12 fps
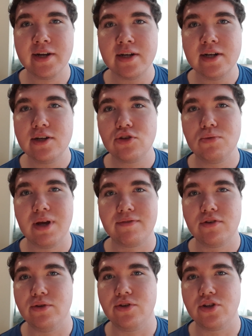So we have
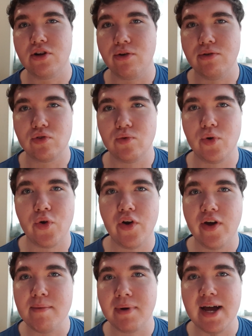to do is just log onto an
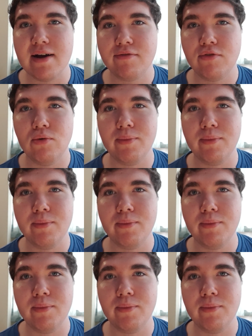online platform